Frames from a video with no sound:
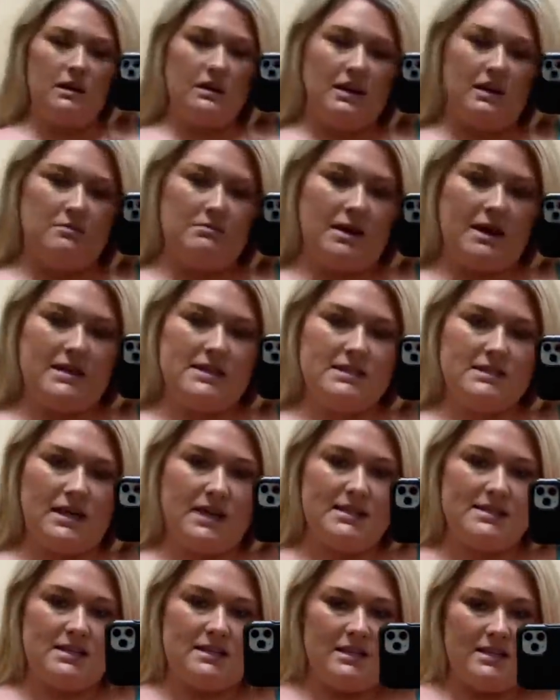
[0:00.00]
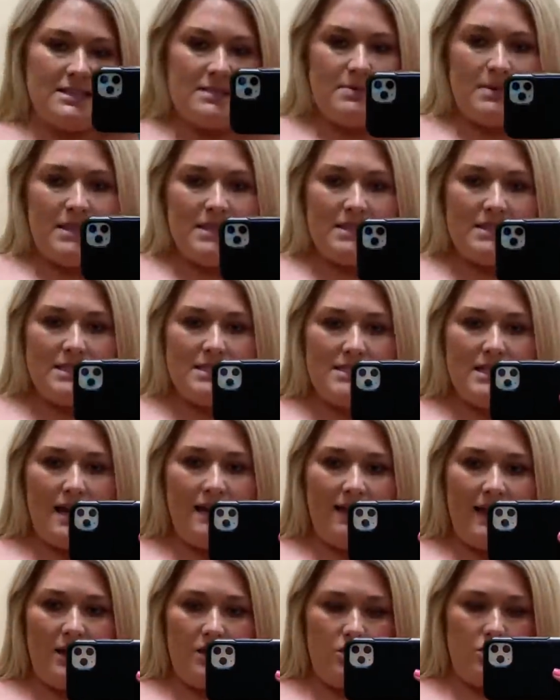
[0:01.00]
in my size in these, but this is
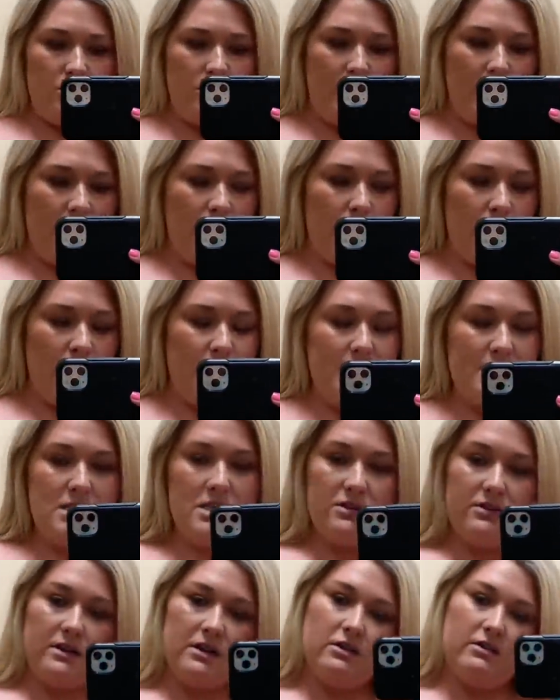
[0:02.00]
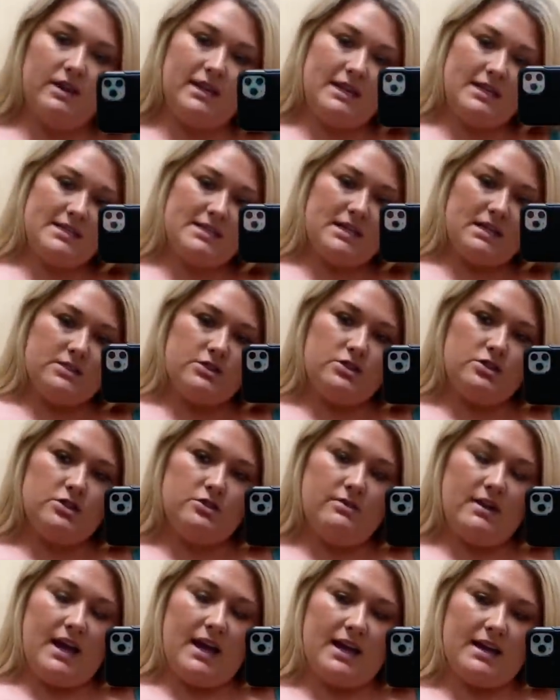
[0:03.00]
that like crinkle material in a size
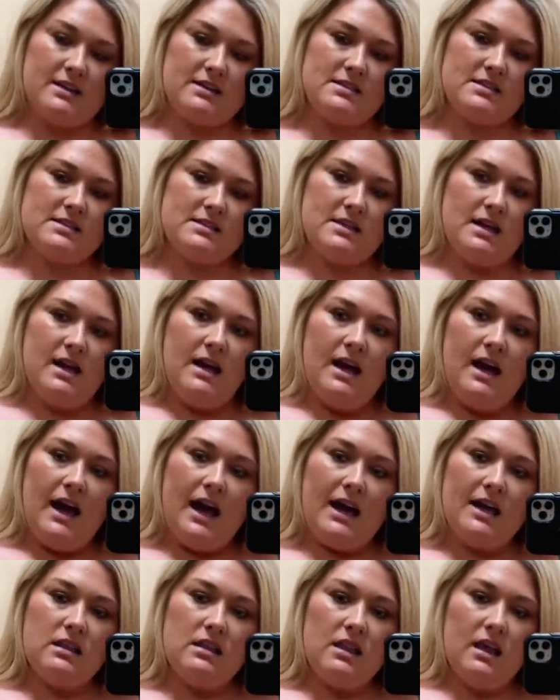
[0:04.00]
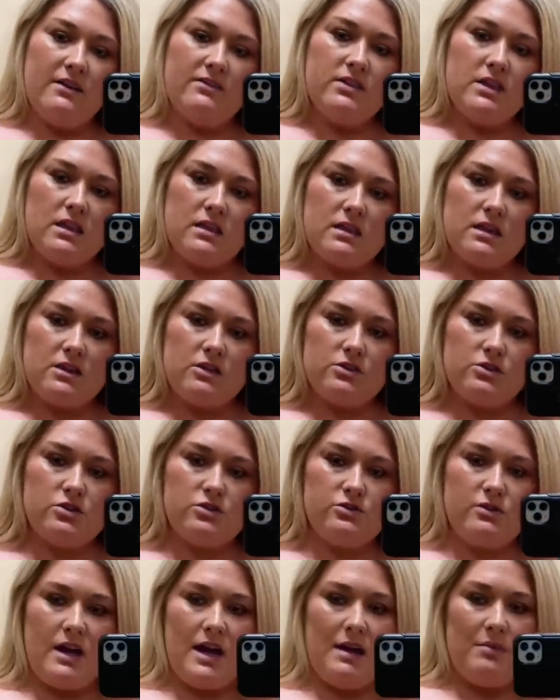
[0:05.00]
two X. I love the thicker
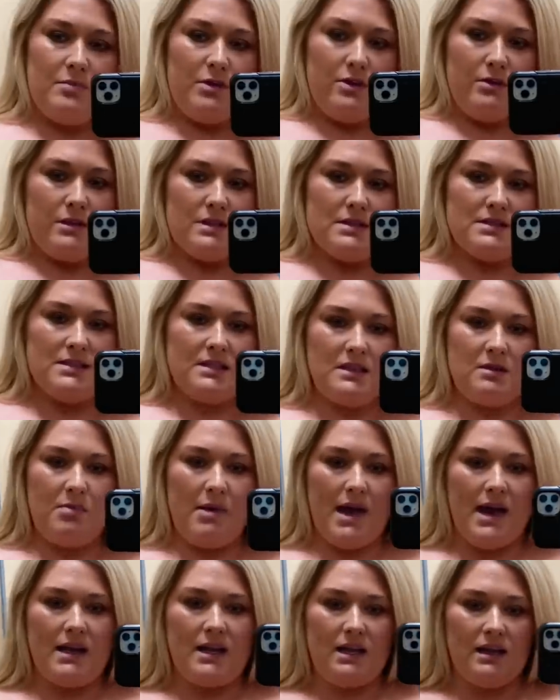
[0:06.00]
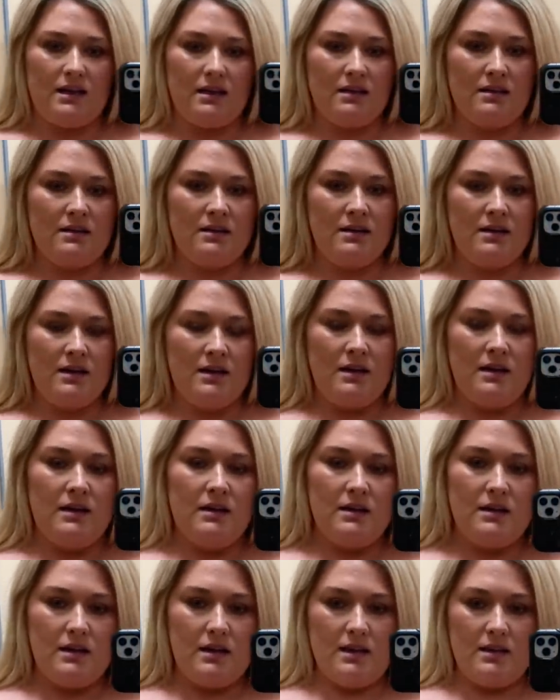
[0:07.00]
strap. You can see the padding
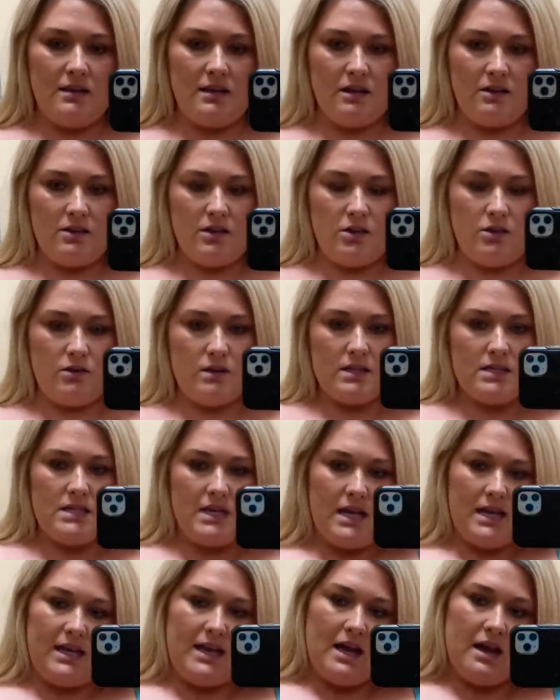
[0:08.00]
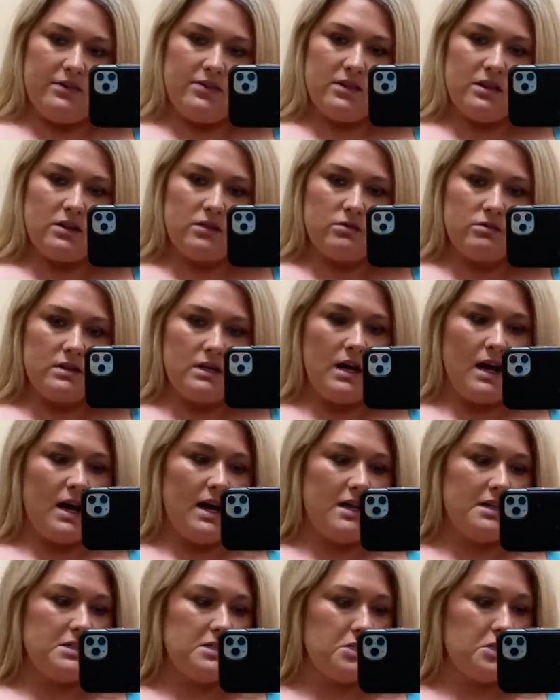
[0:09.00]
in there that you can take out. The little
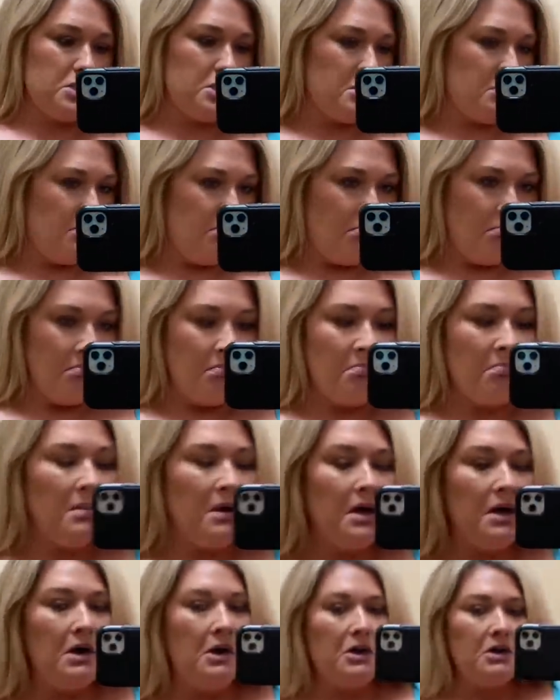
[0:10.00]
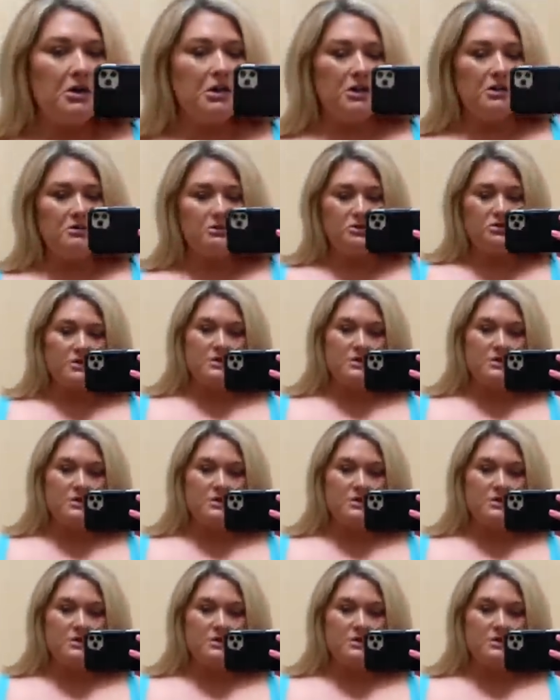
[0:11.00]
knot closure